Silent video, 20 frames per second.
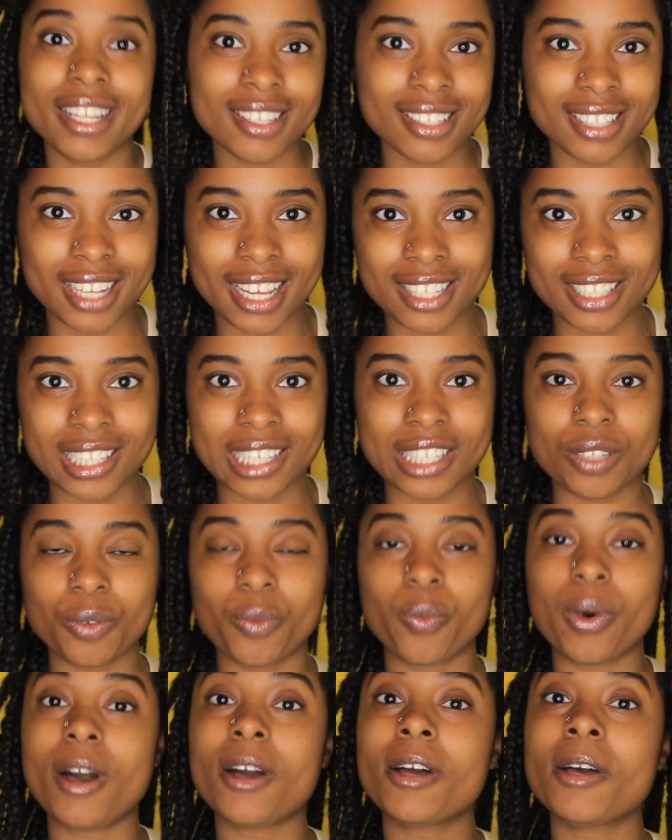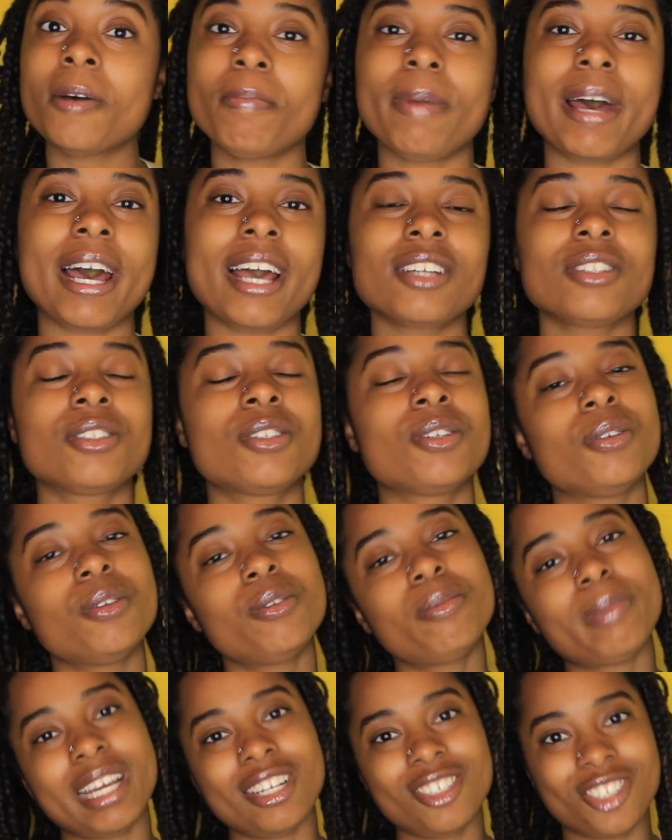Greetings, Daisies. Welcome back to
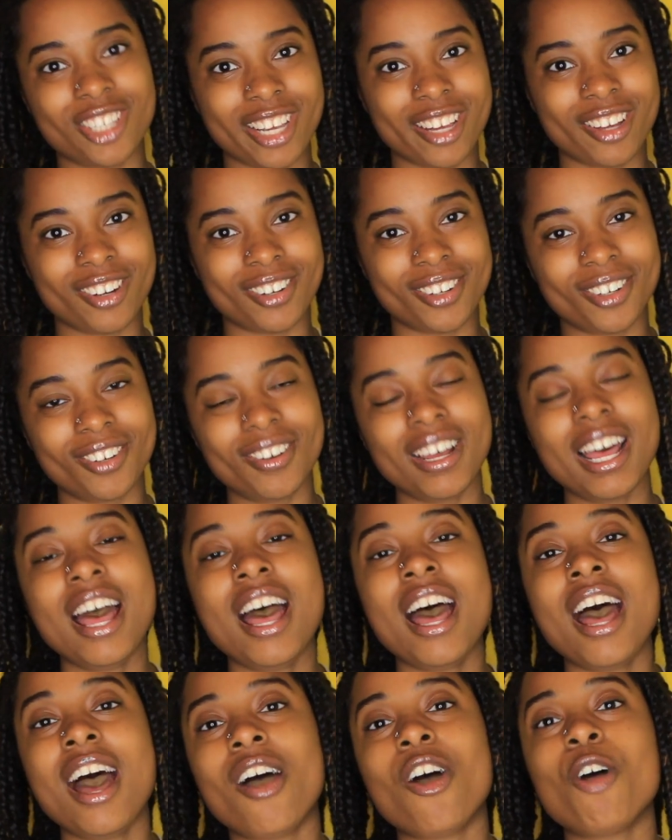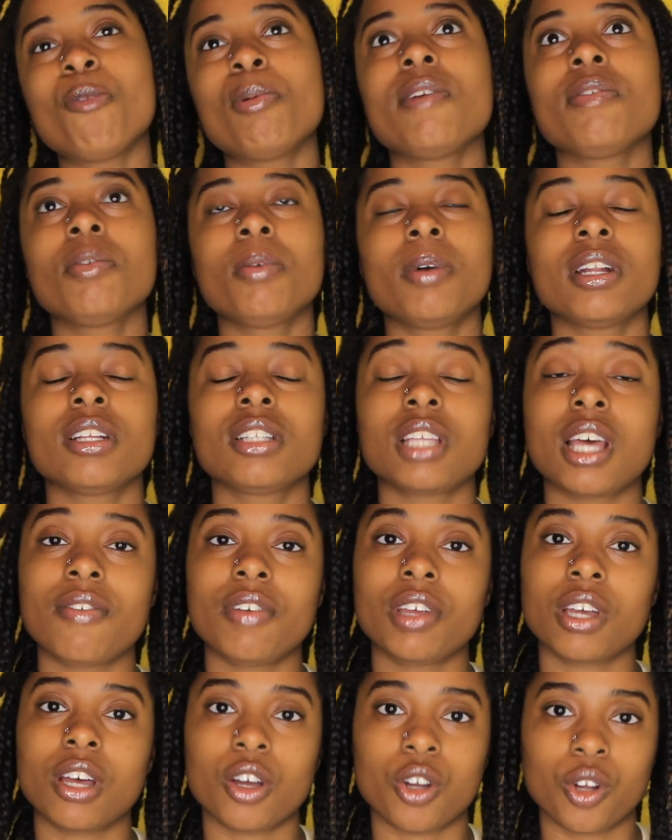my channel. I hope everyone is
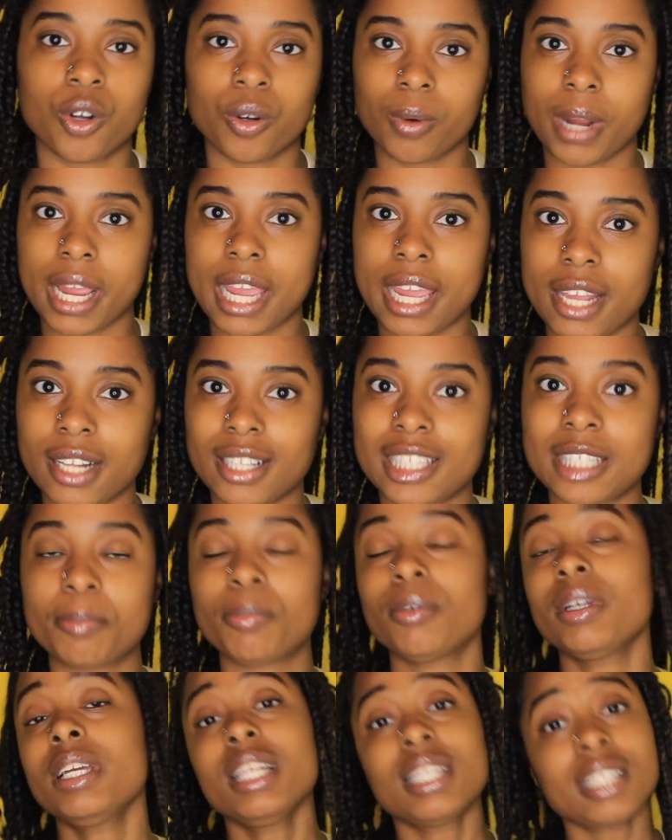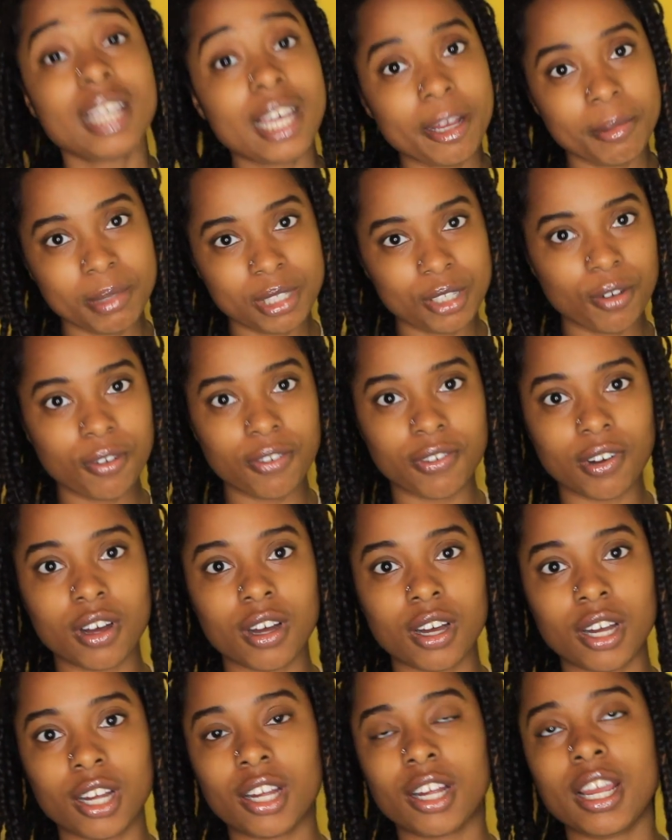having a great springtime so
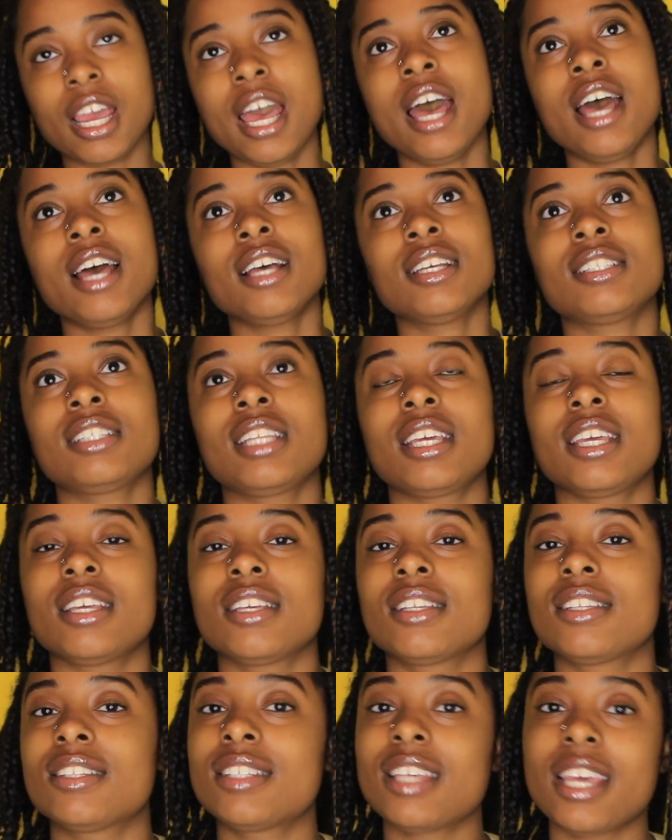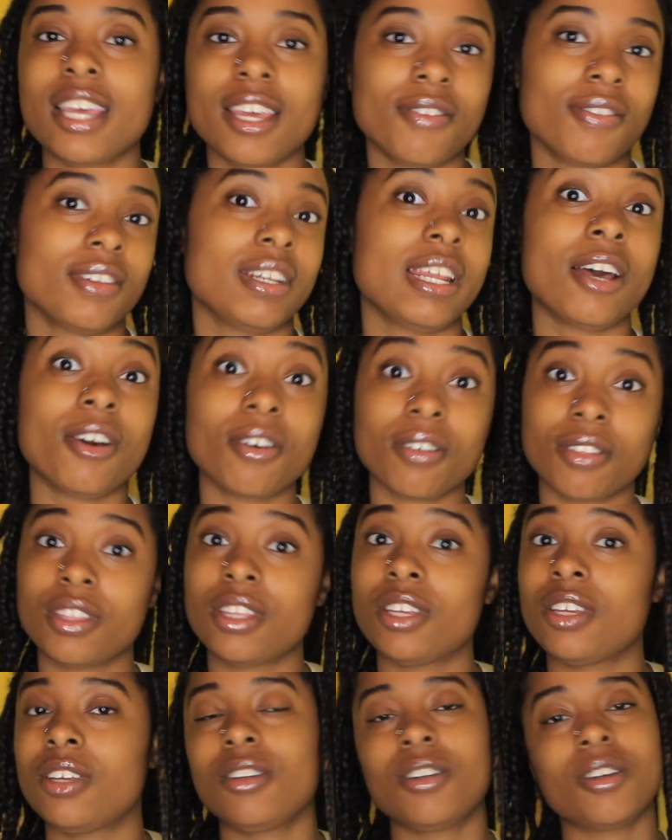far, staying safe and healthy,
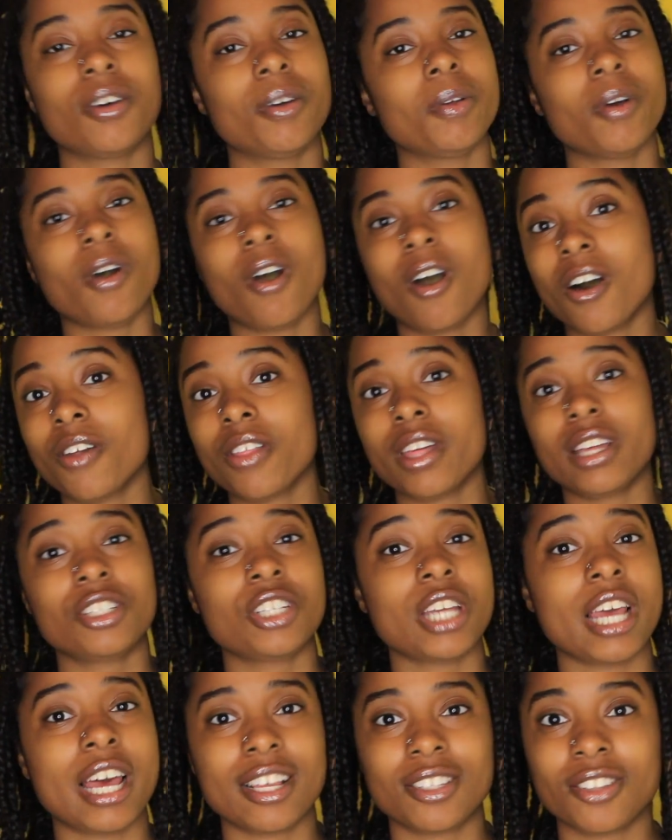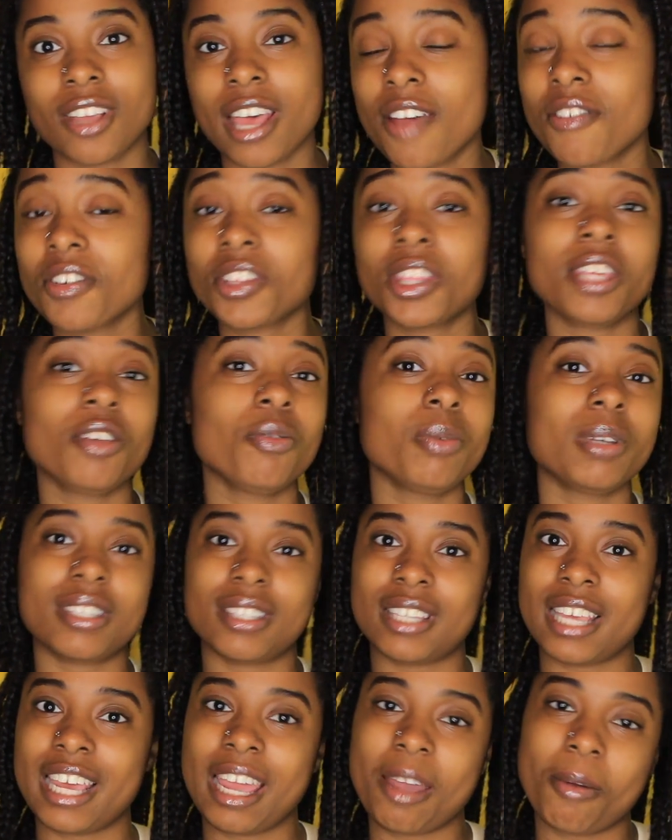you know, all that jazz. Everything we
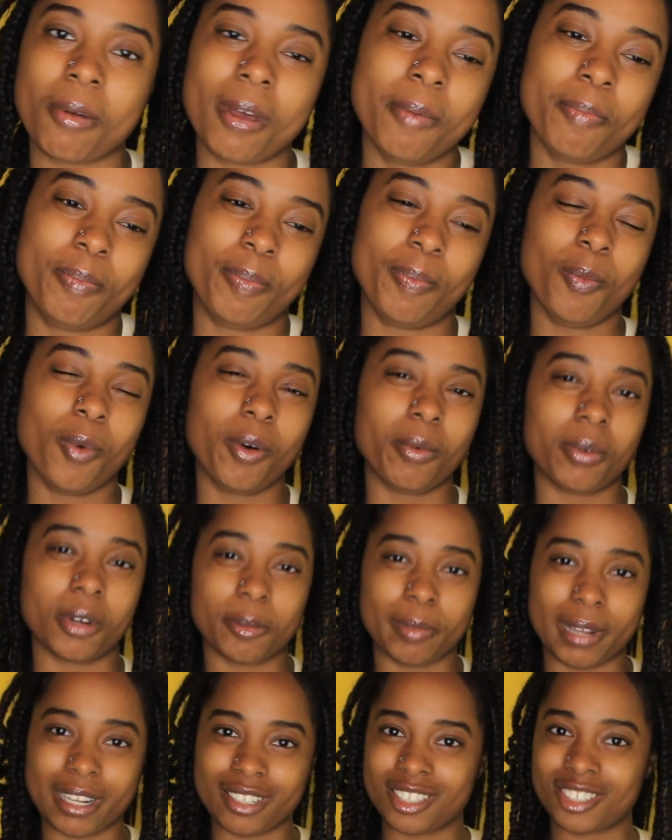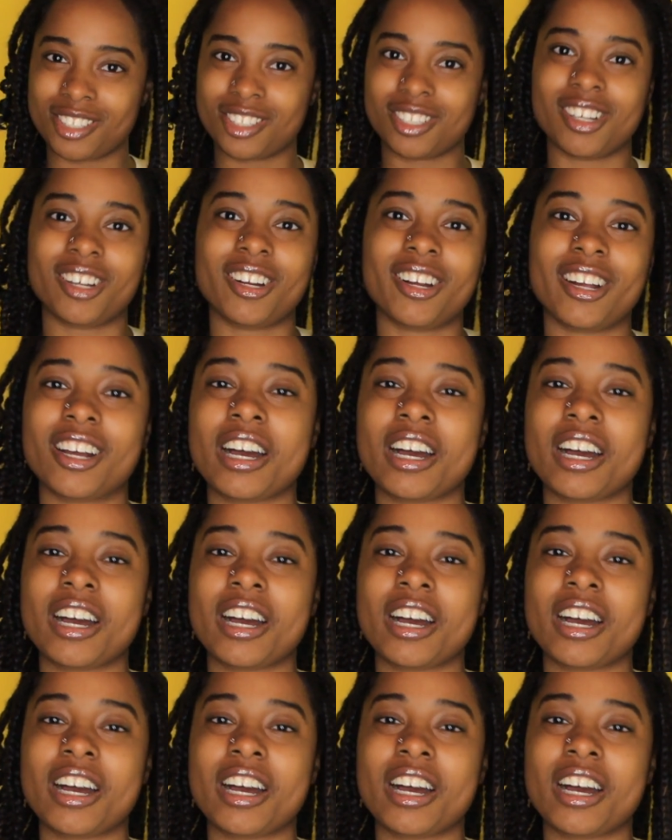say when we're about to start a